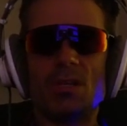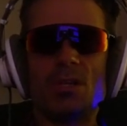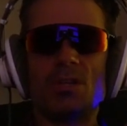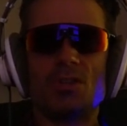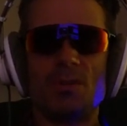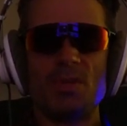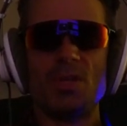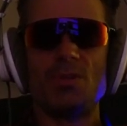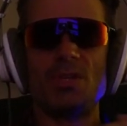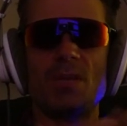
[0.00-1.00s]
So I'm
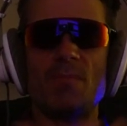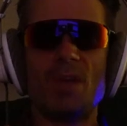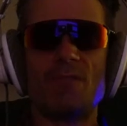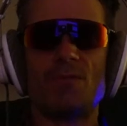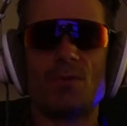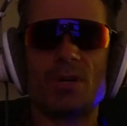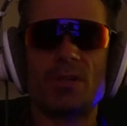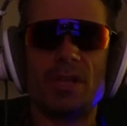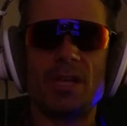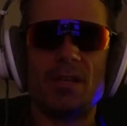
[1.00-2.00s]
using it
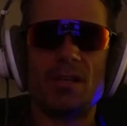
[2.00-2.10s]
metaphorically,